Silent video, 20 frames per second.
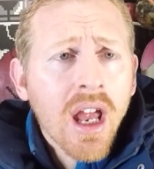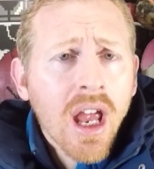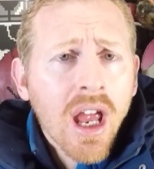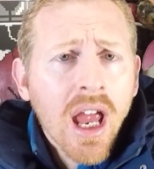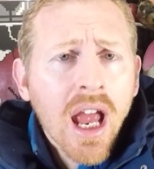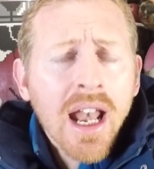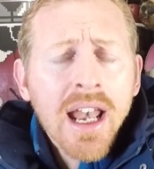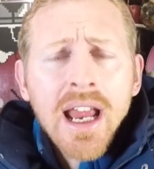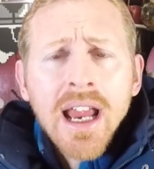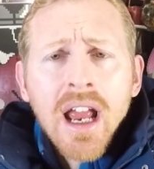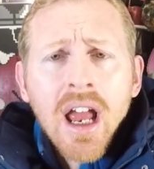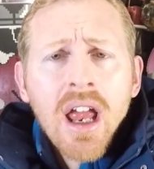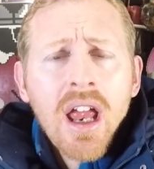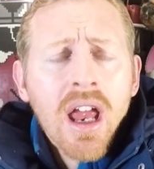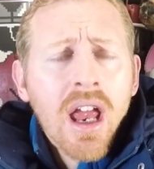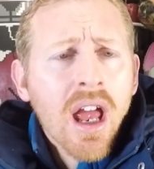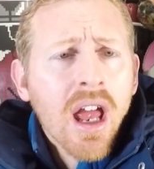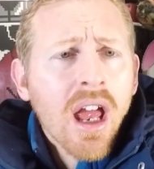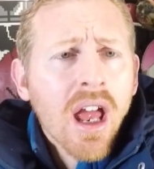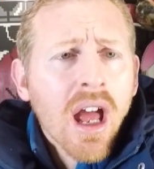And
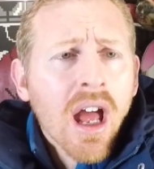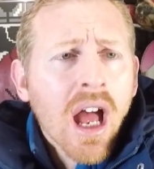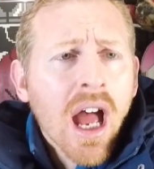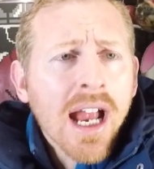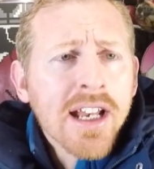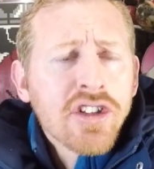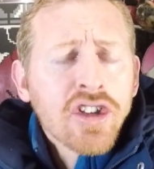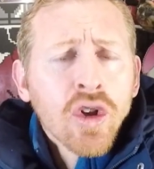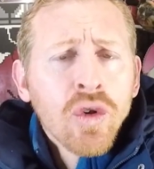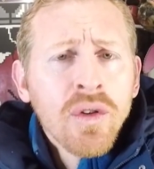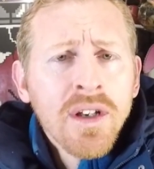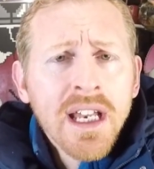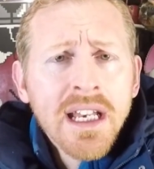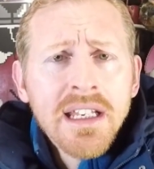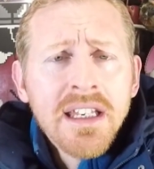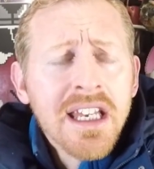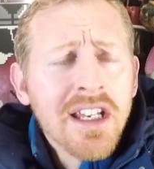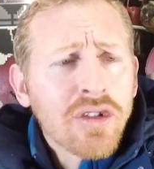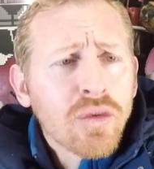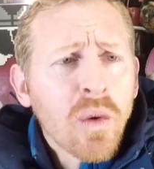I tune in.
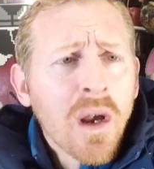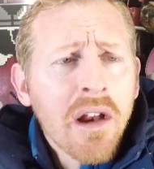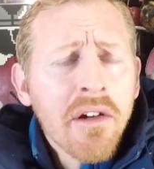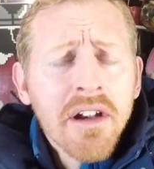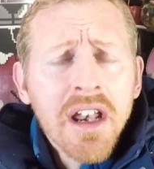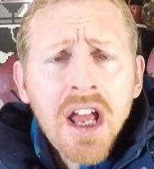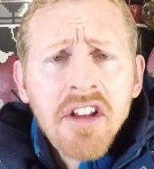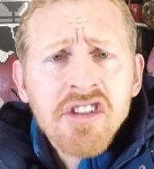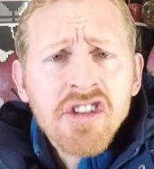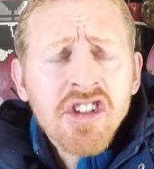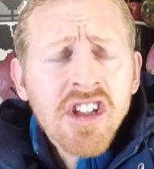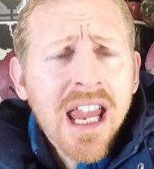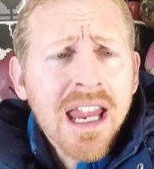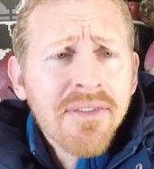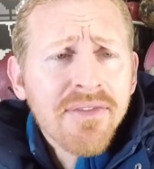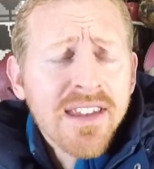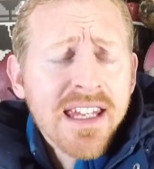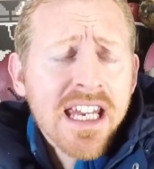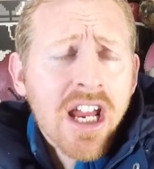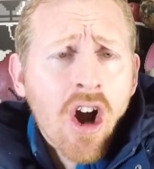He's wearing a
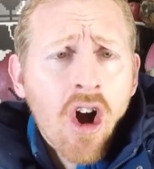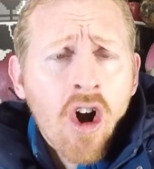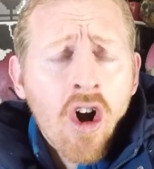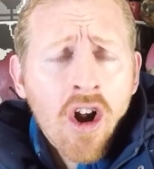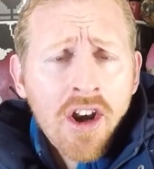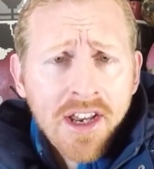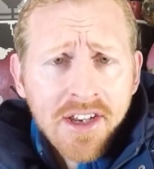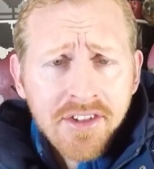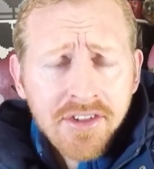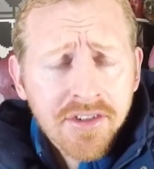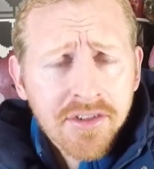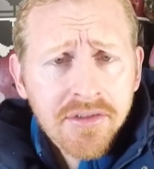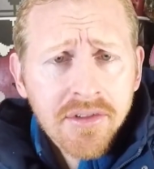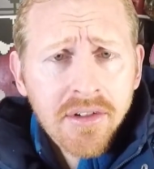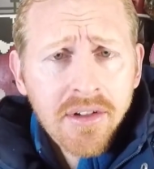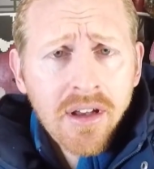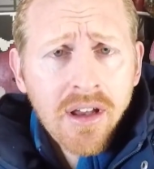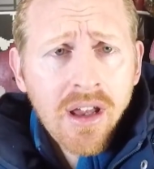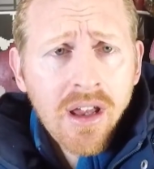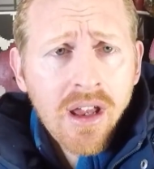safety harness.
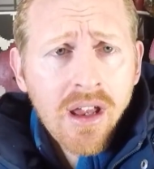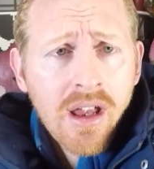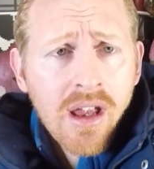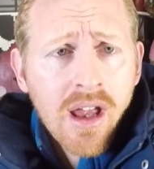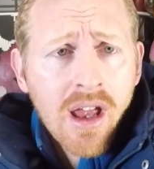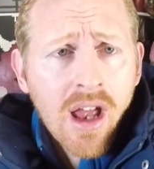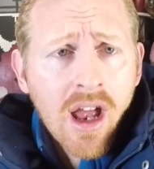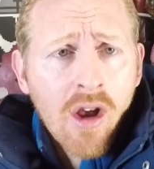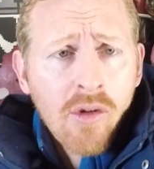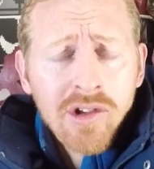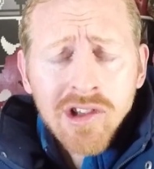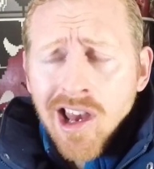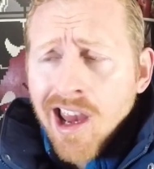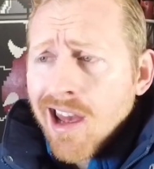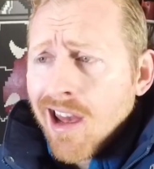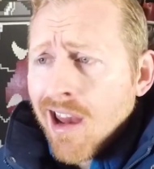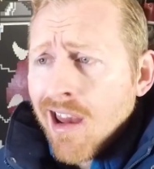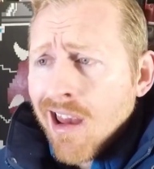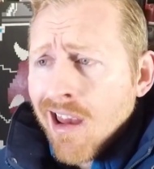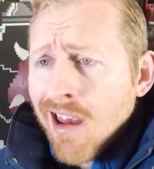I was
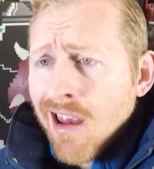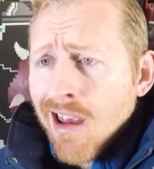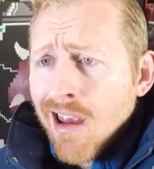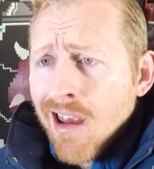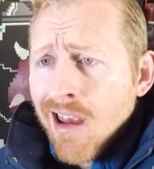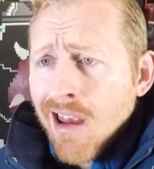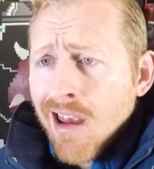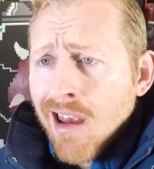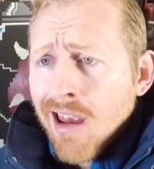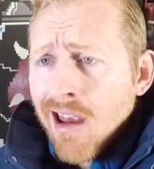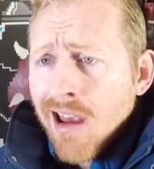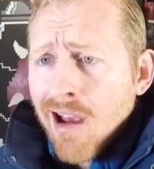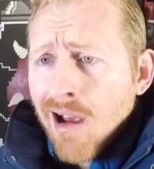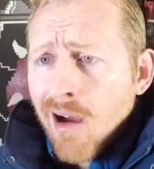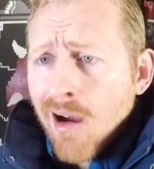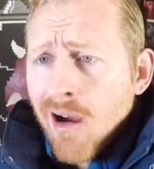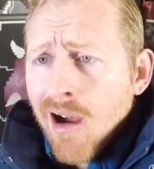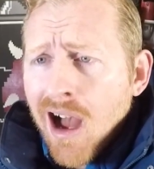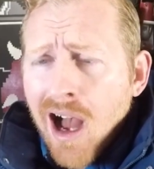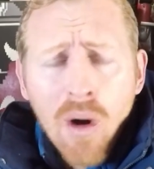like,
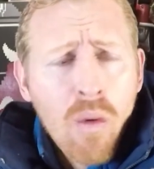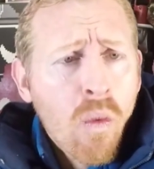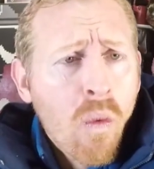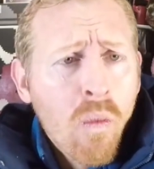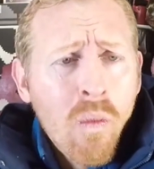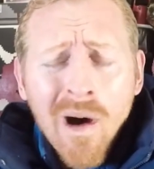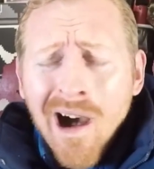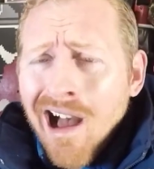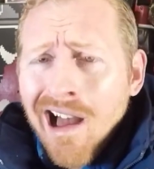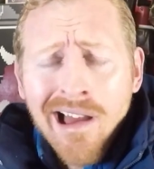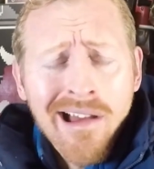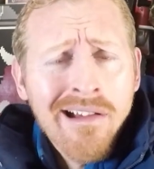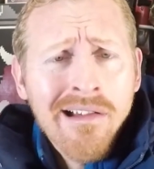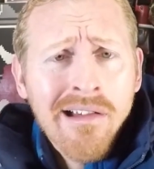oh, what?